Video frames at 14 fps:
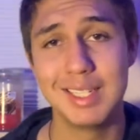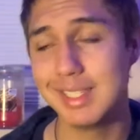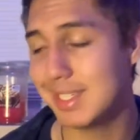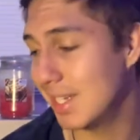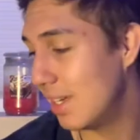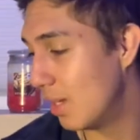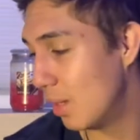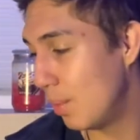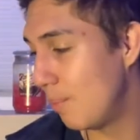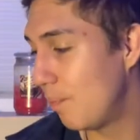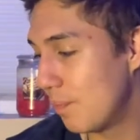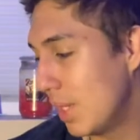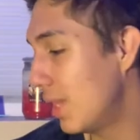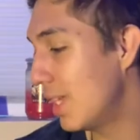duh.
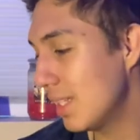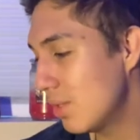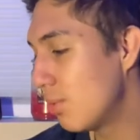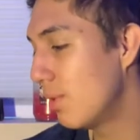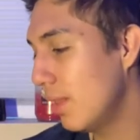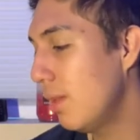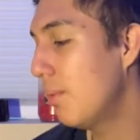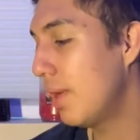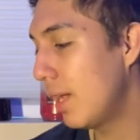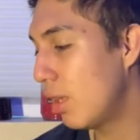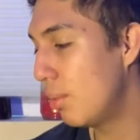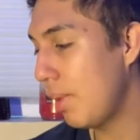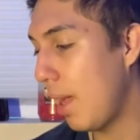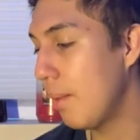But that's really what I
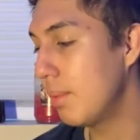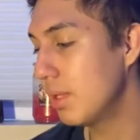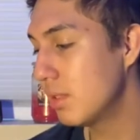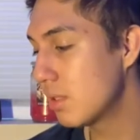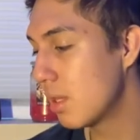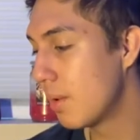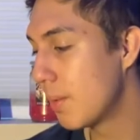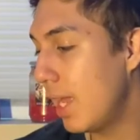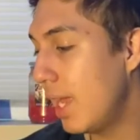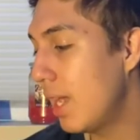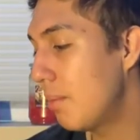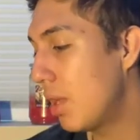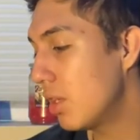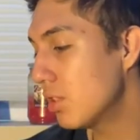hope happens. And
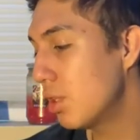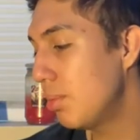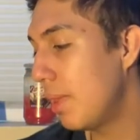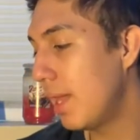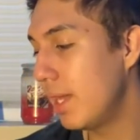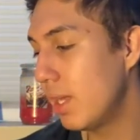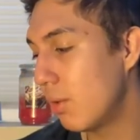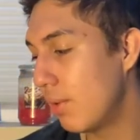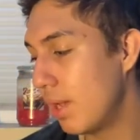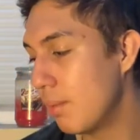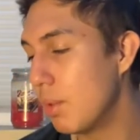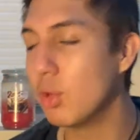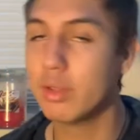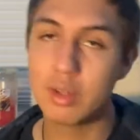I'm also planning when I'm
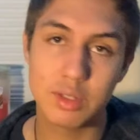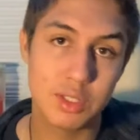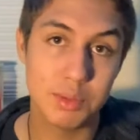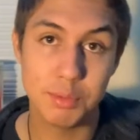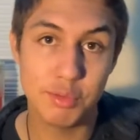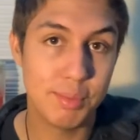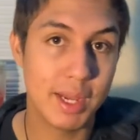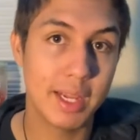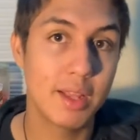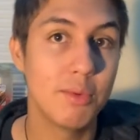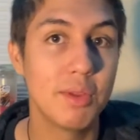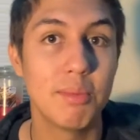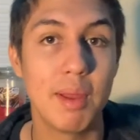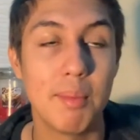older to move back in
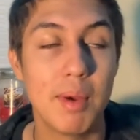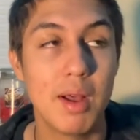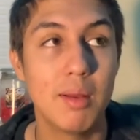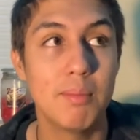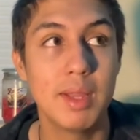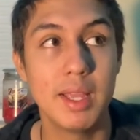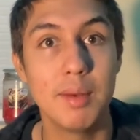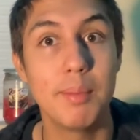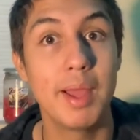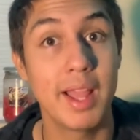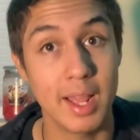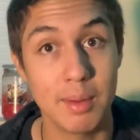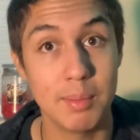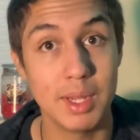with my mom in
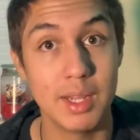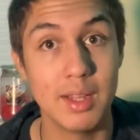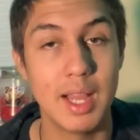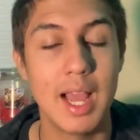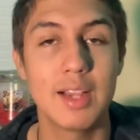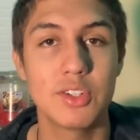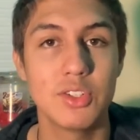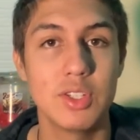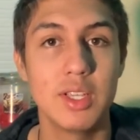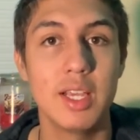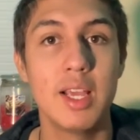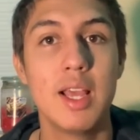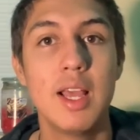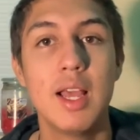Panama, actually,
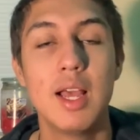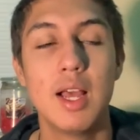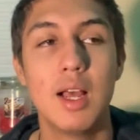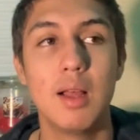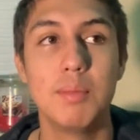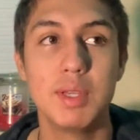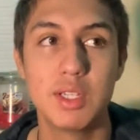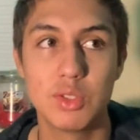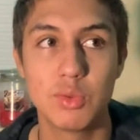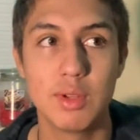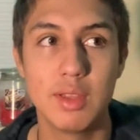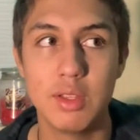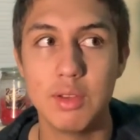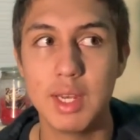because we're
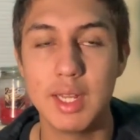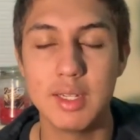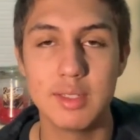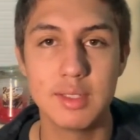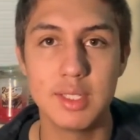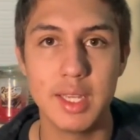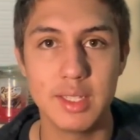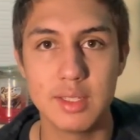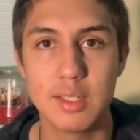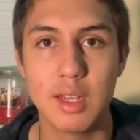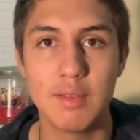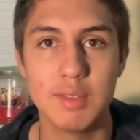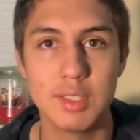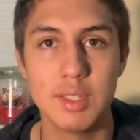in the United States,
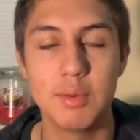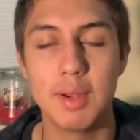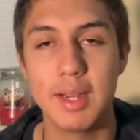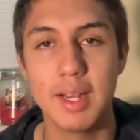obviously, right